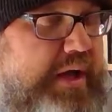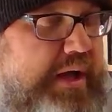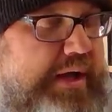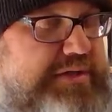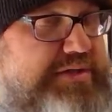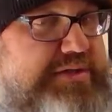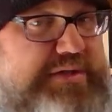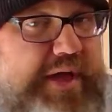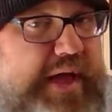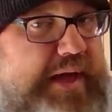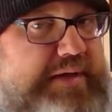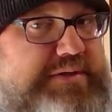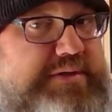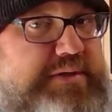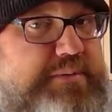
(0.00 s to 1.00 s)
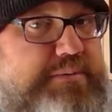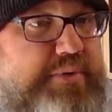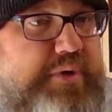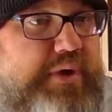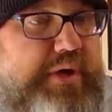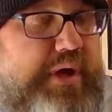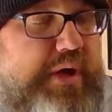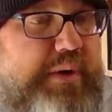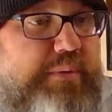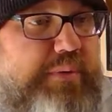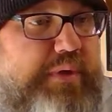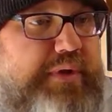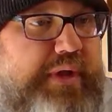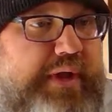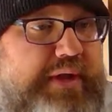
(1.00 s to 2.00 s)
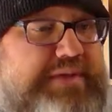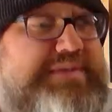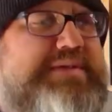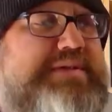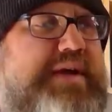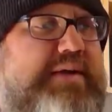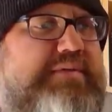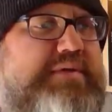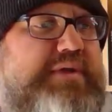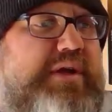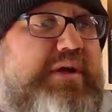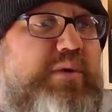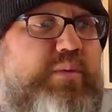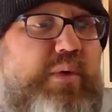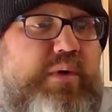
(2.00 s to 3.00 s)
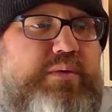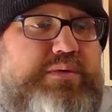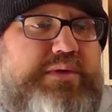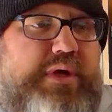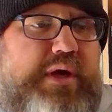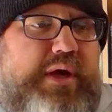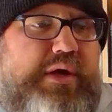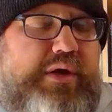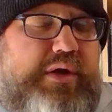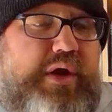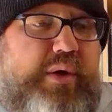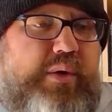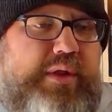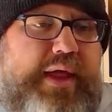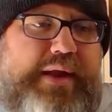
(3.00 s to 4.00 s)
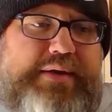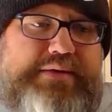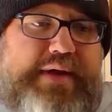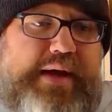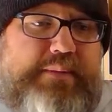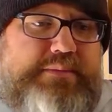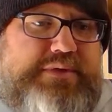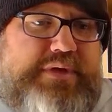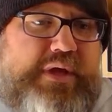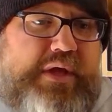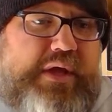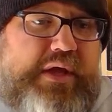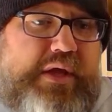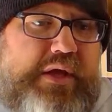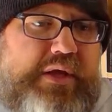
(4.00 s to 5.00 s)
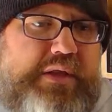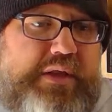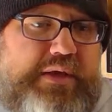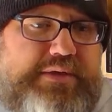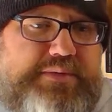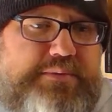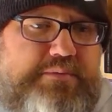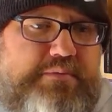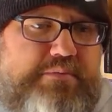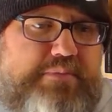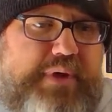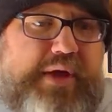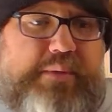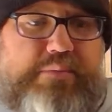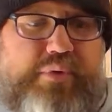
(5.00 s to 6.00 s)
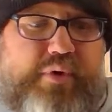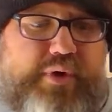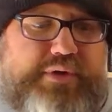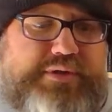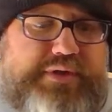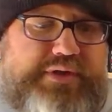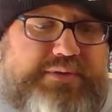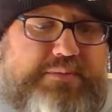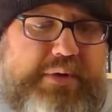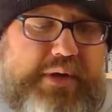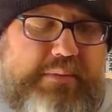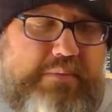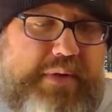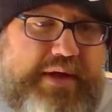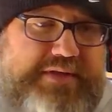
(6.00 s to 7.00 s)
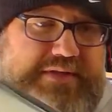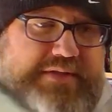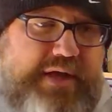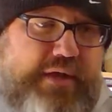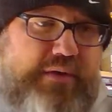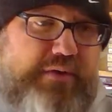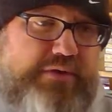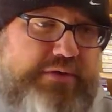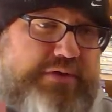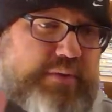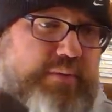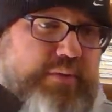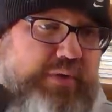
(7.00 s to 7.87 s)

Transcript: it's just an excellent book. It really is. It's everything you want. You know, a lot of times these big books, these big bestsellers,